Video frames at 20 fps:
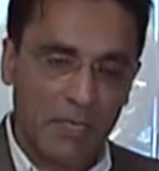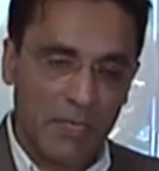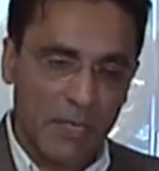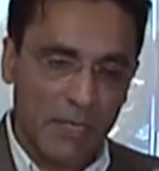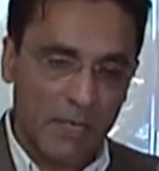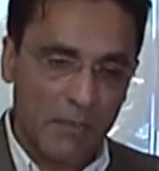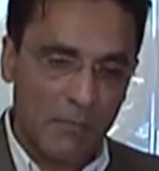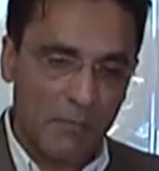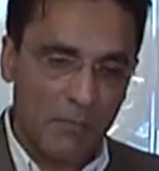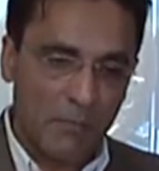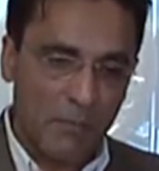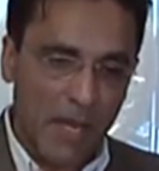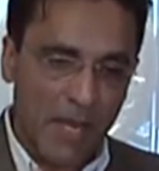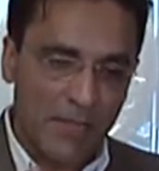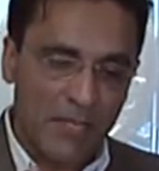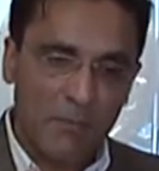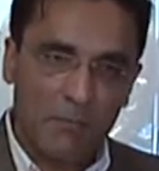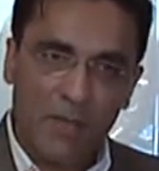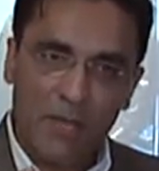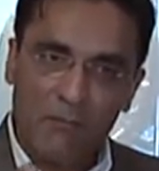uh, I
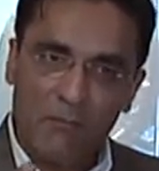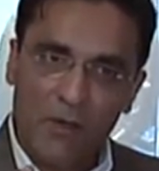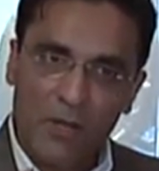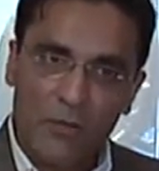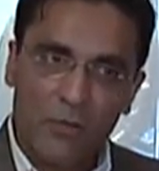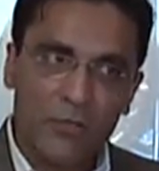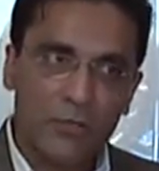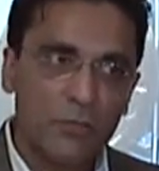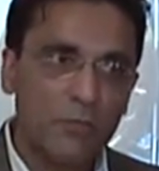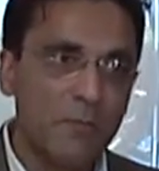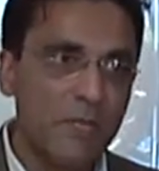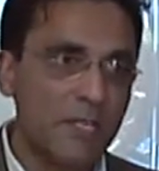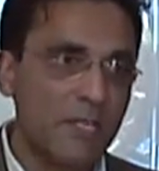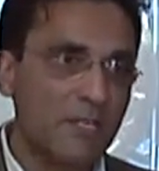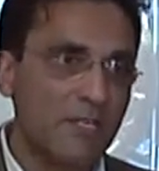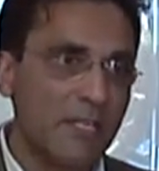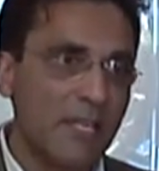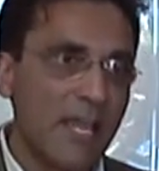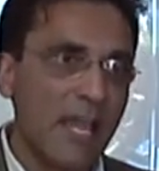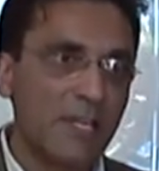think by one or two meter,
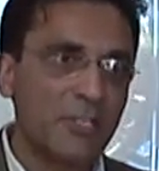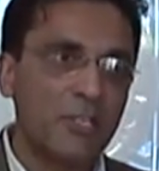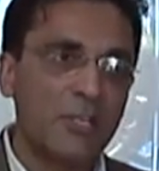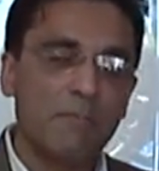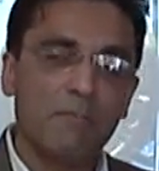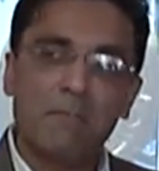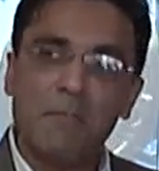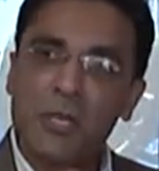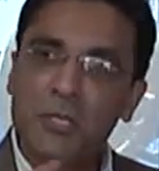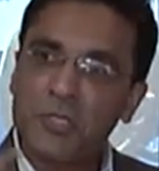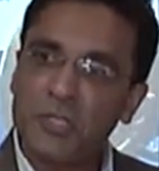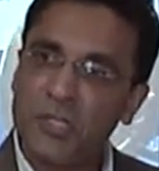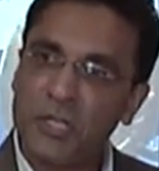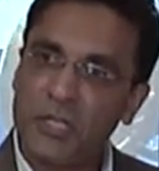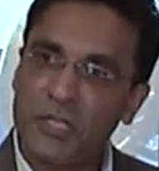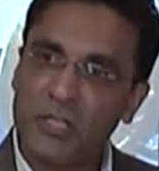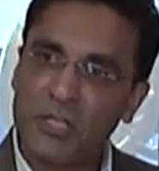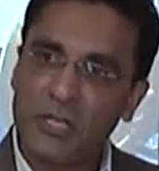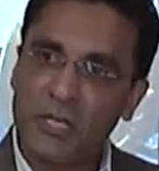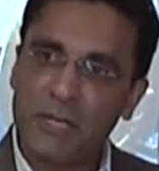they actually
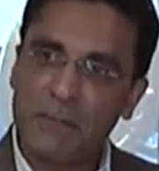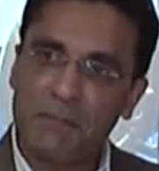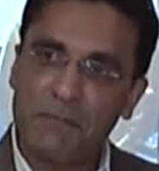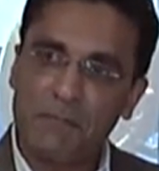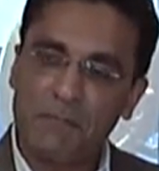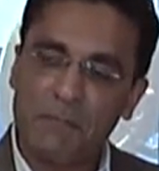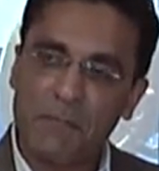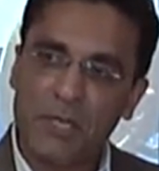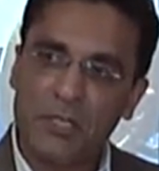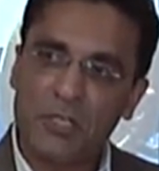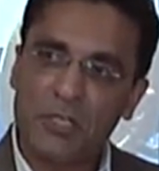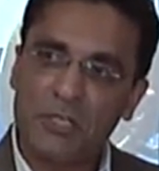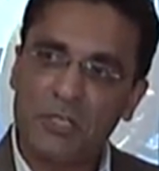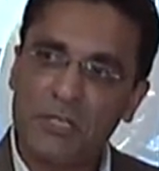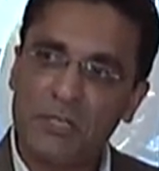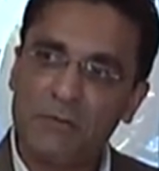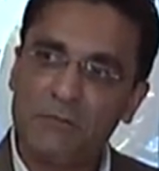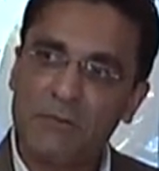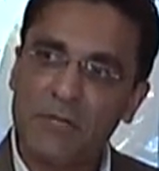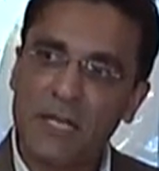measured the measured
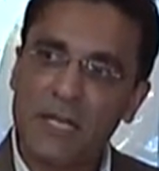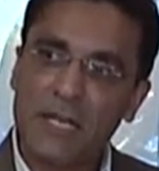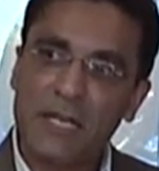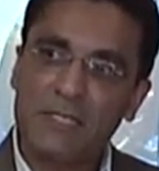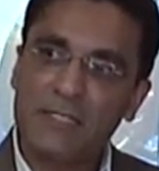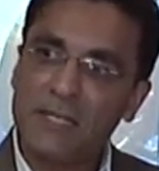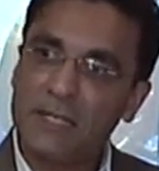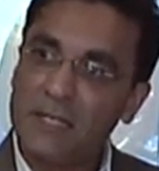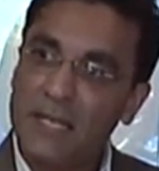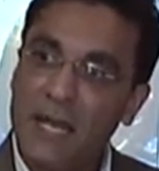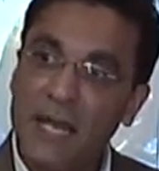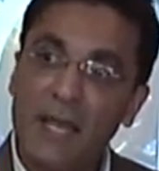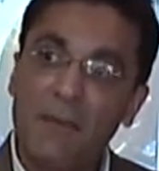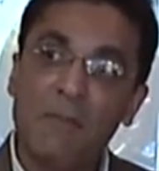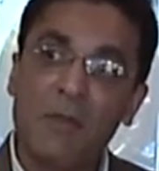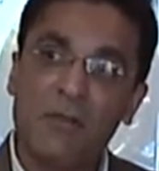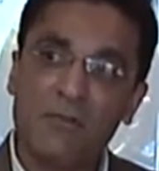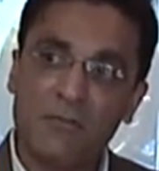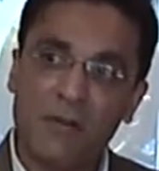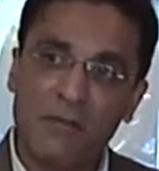the radius and
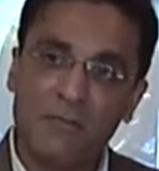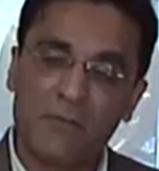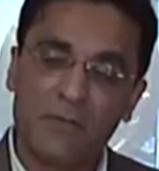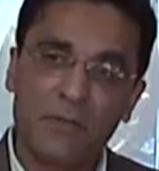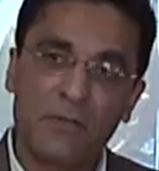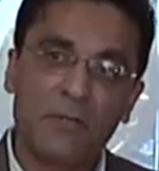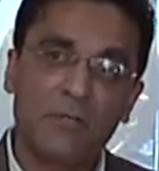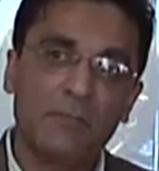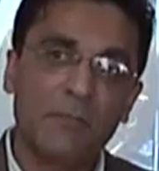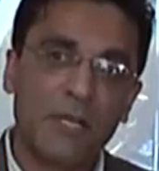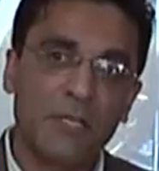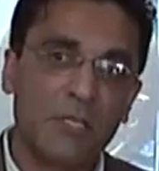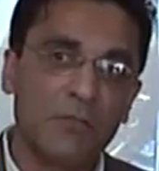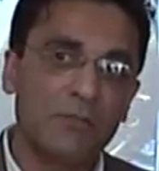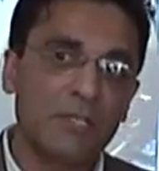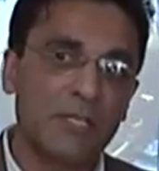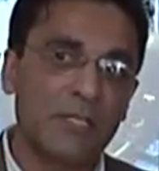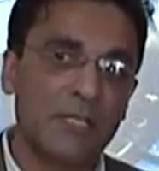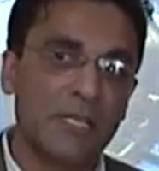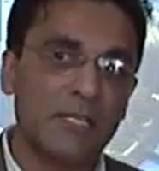diameter of the Earth by
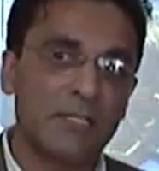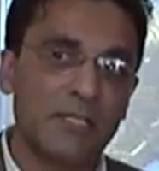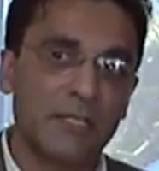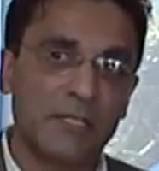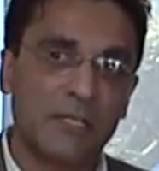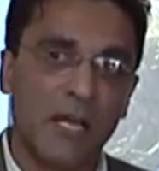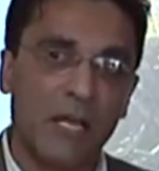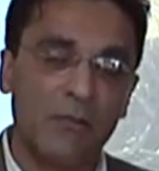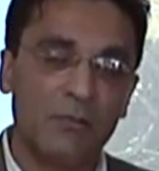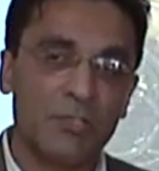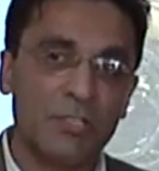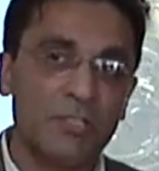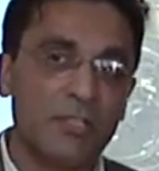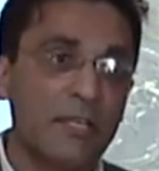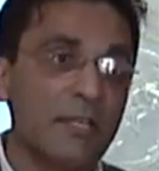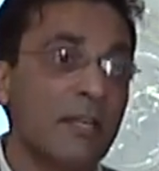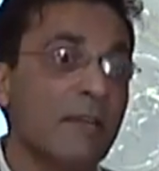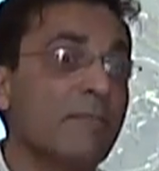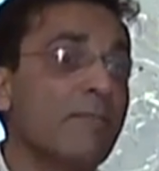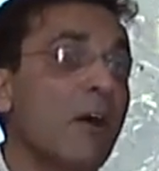using these technologies.
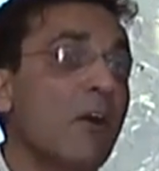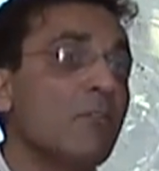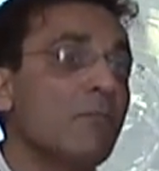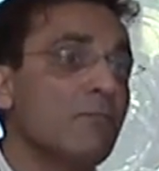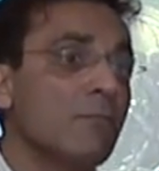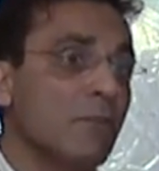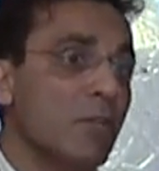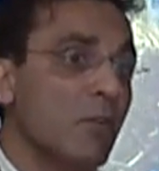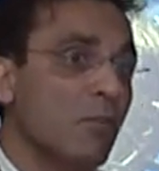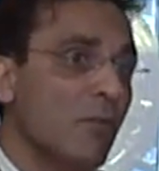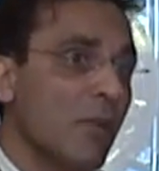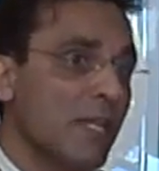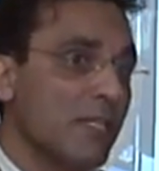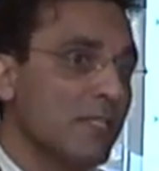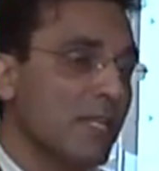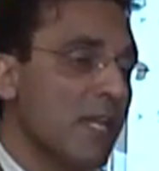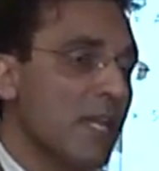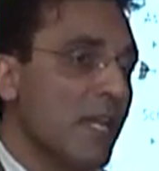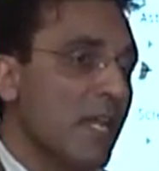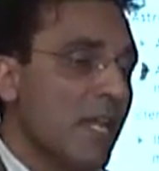They, they found new ways.